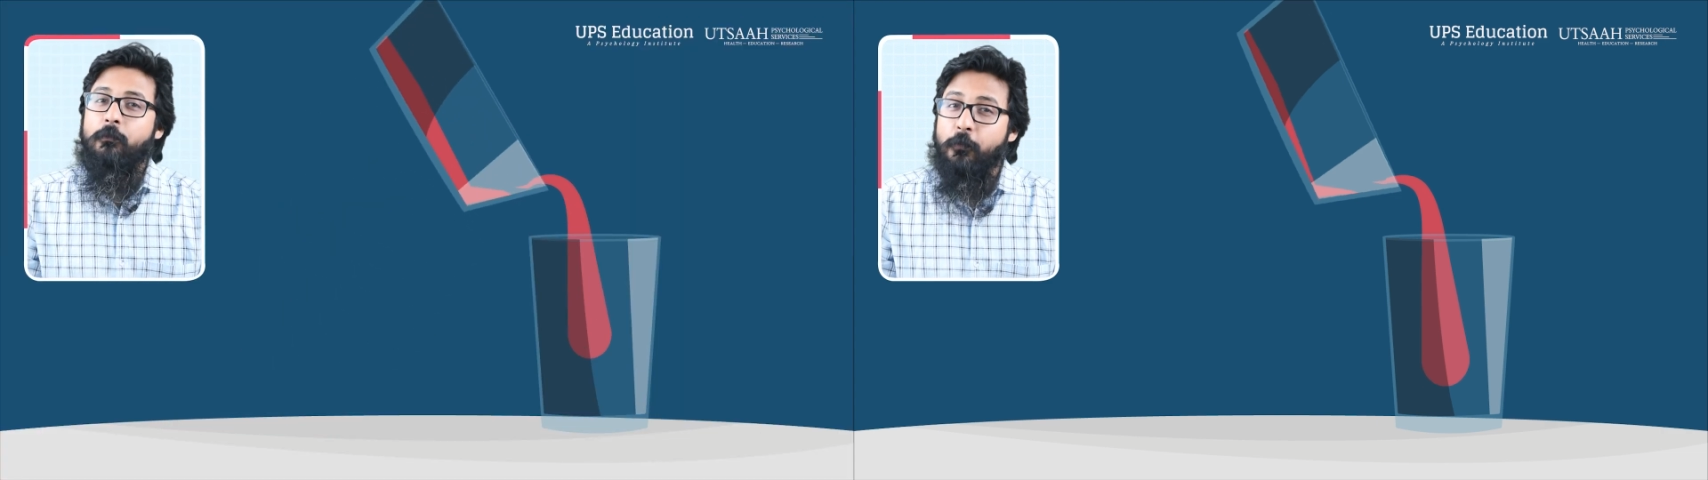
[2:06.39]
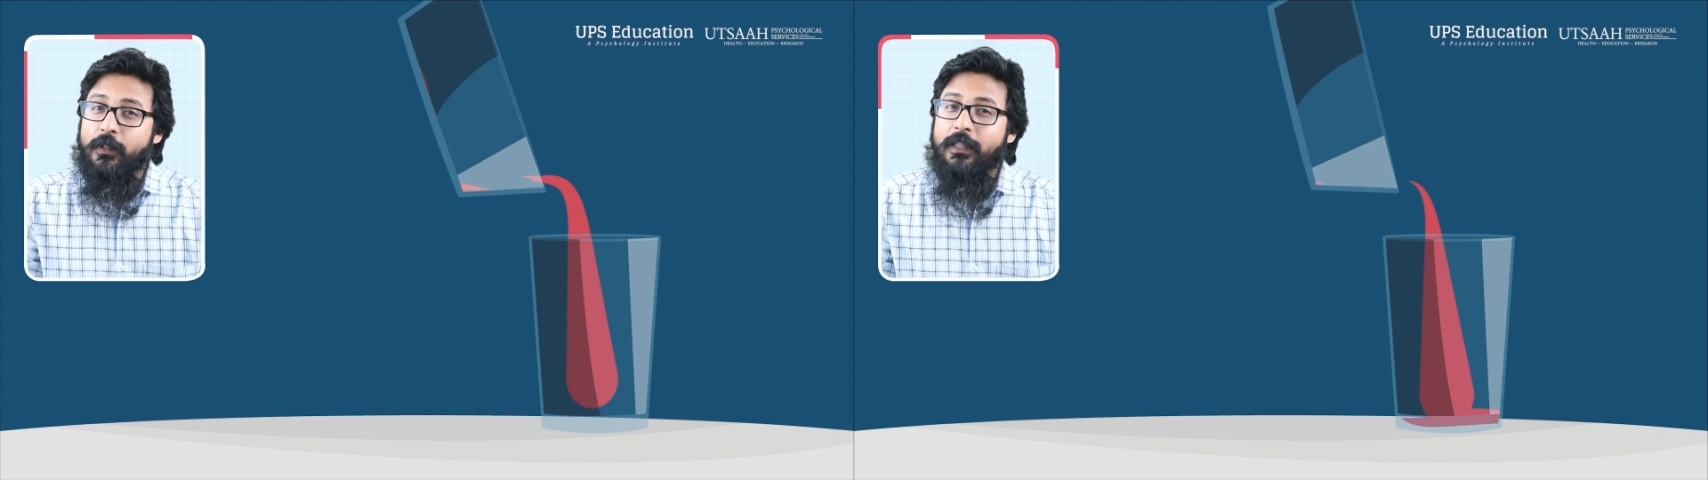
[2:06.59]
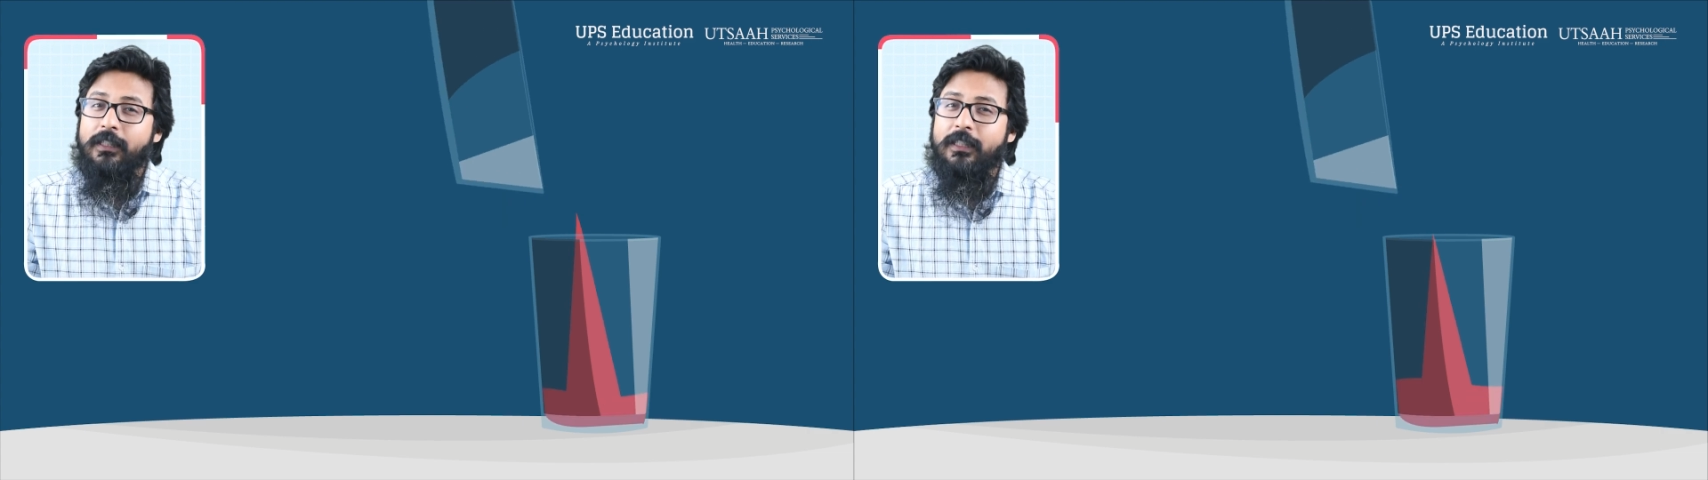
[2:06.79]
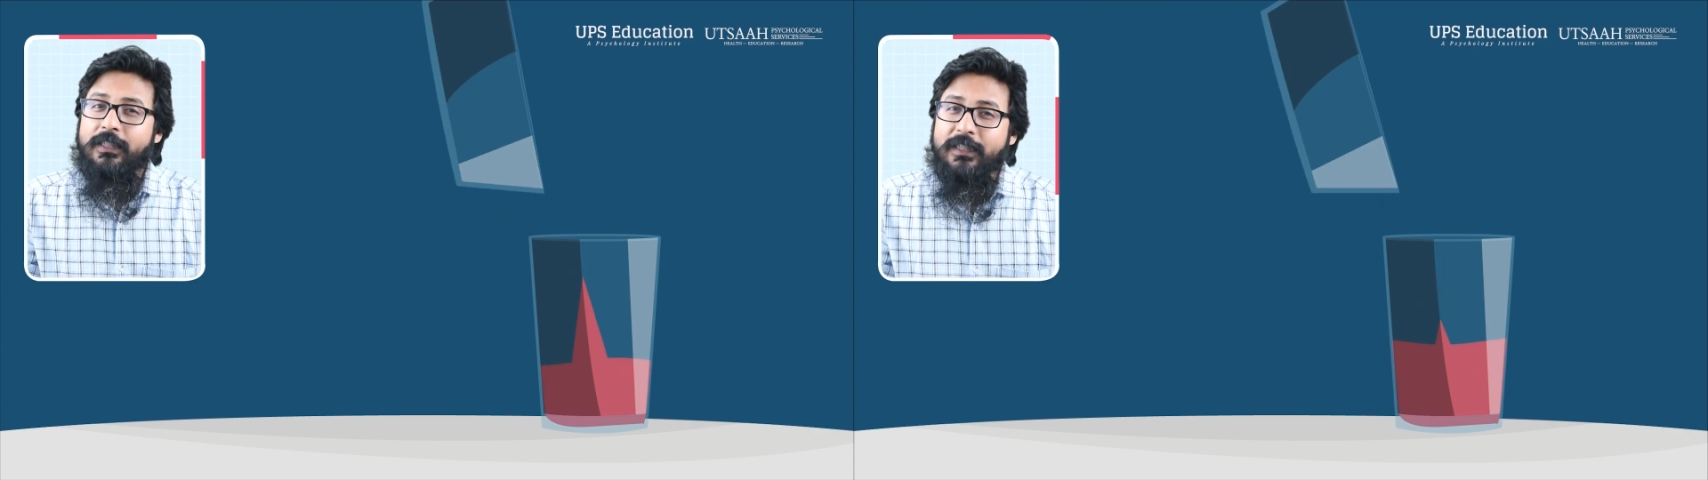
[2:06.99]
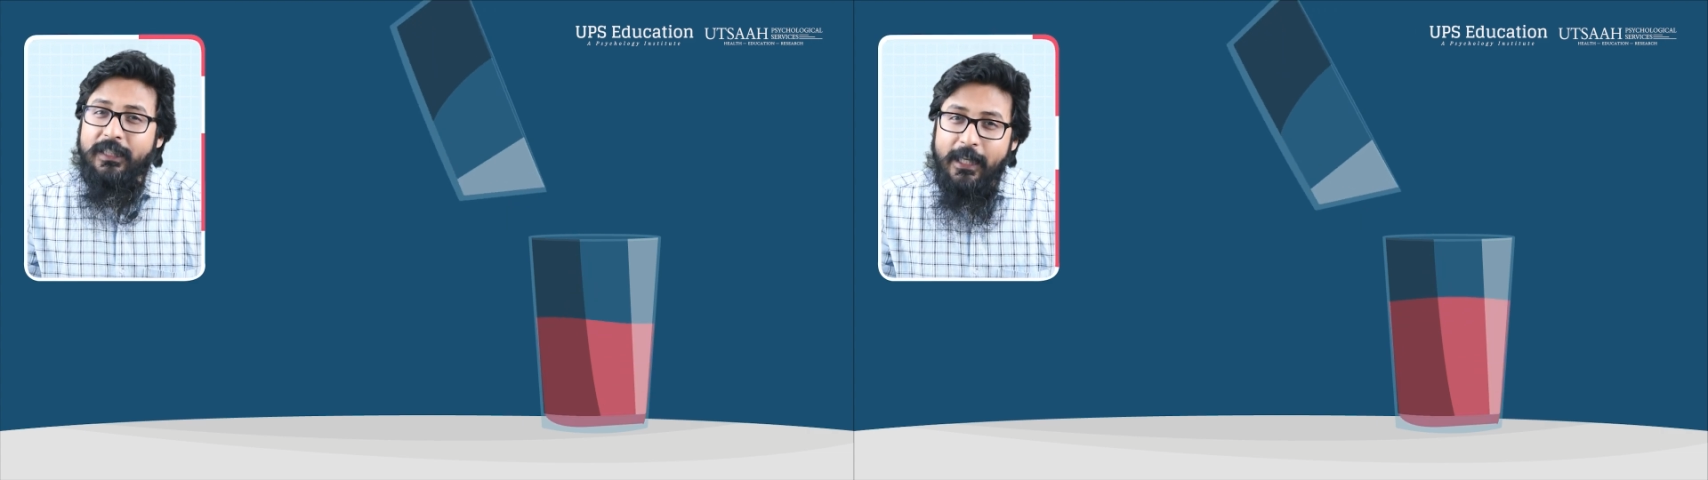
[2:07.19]
putting the
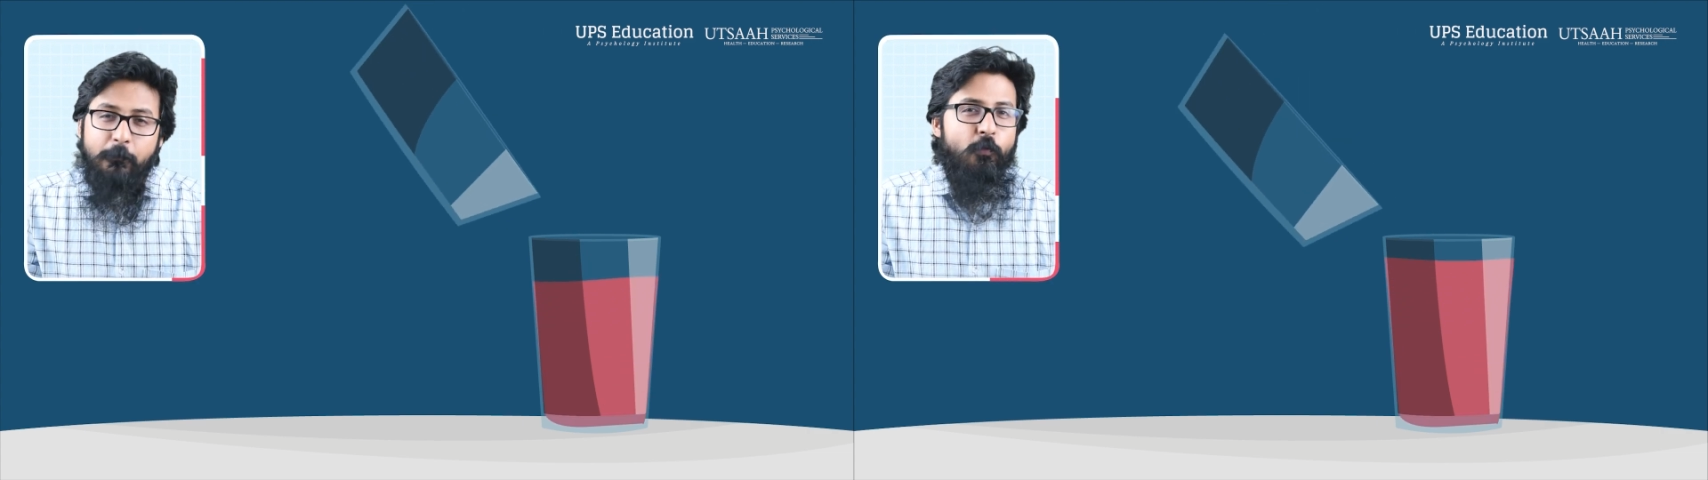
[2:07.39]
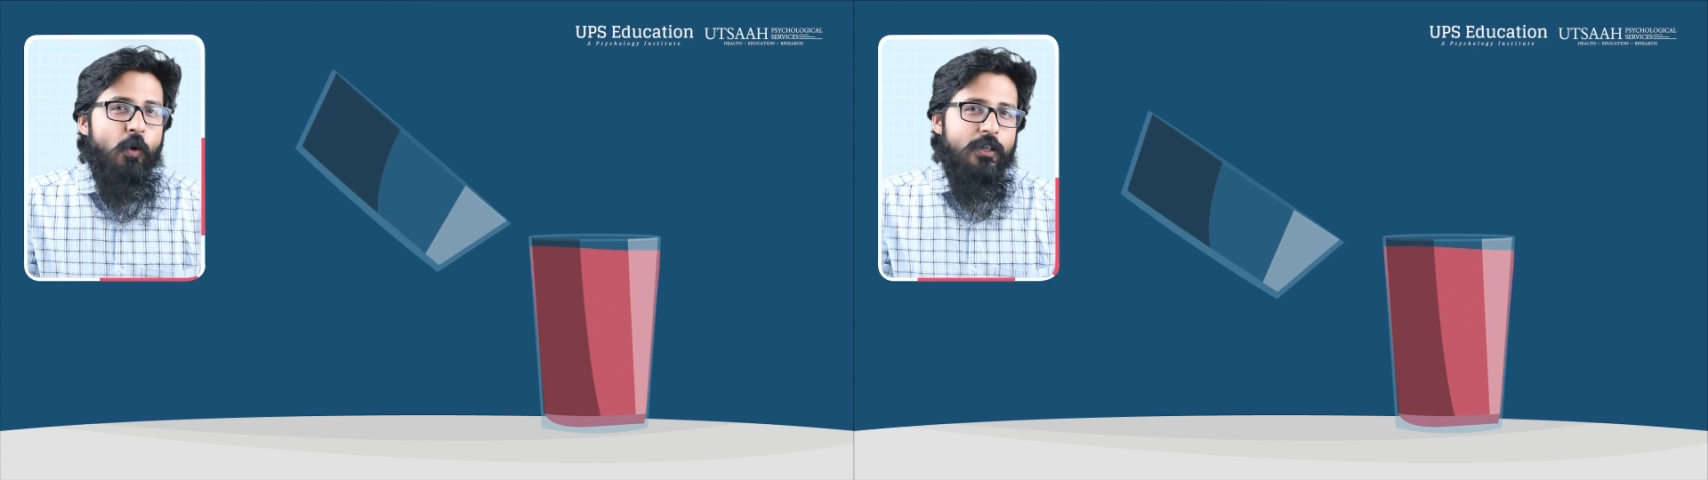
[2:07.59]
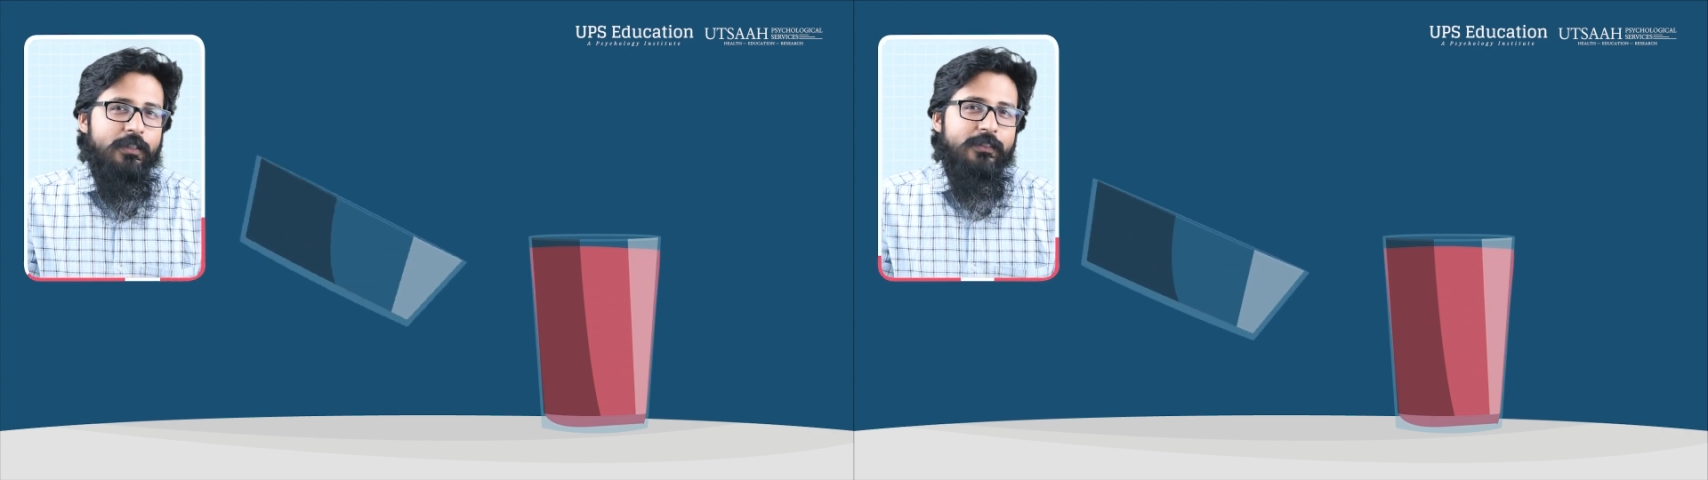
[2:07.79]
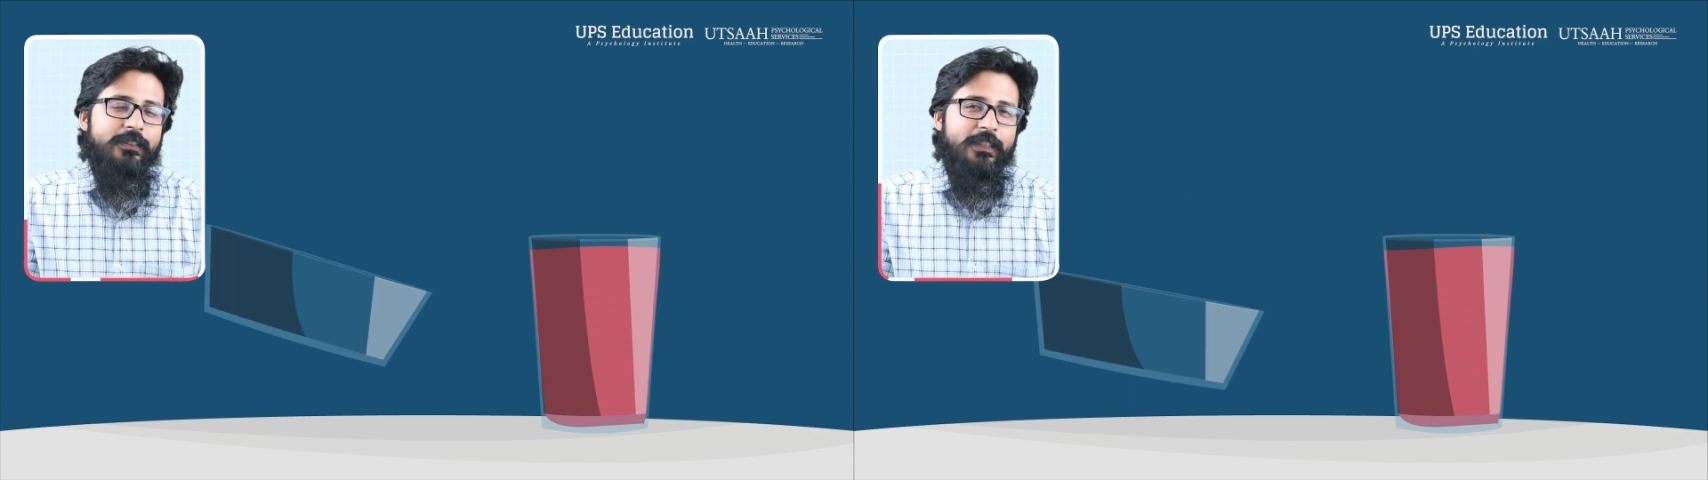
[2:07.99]
same water